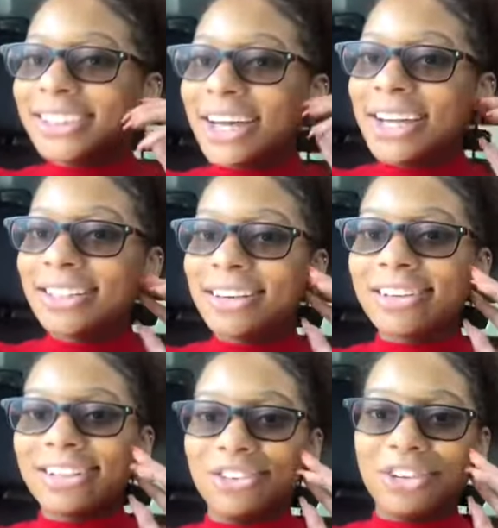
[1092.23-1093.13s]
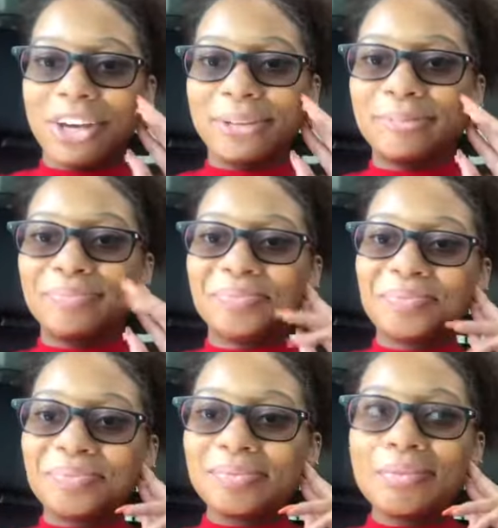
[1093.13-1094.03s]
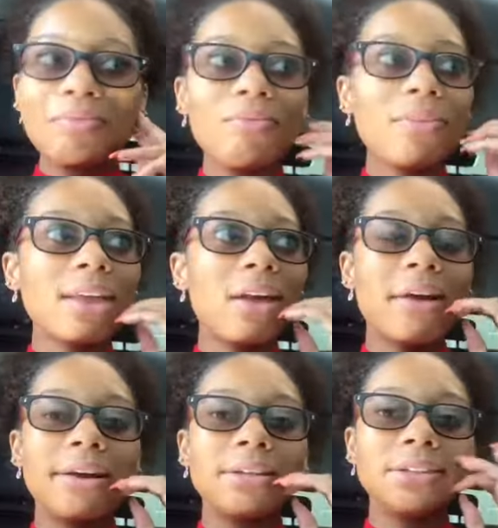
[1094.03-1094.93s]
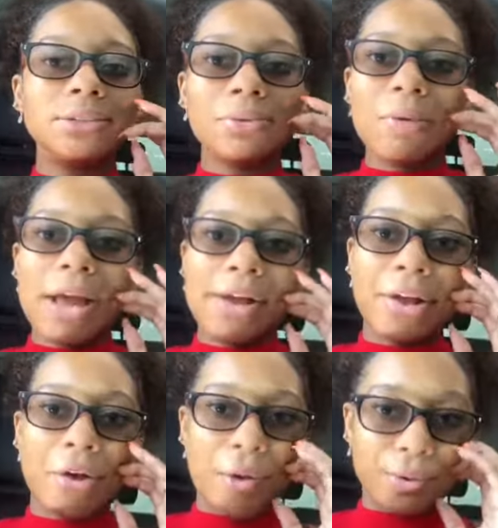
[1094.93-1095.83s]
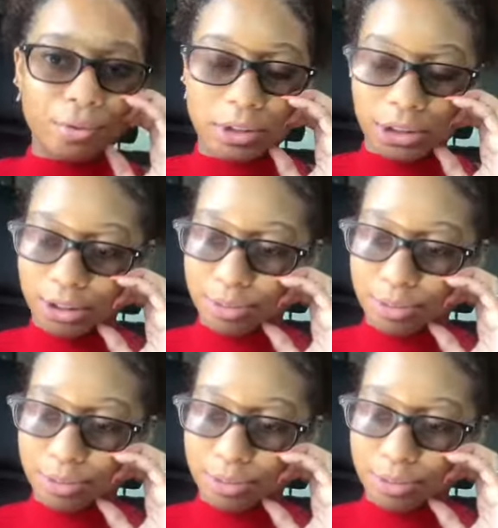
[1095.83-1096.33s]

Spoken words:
So he talking to Jada. And we're waiting on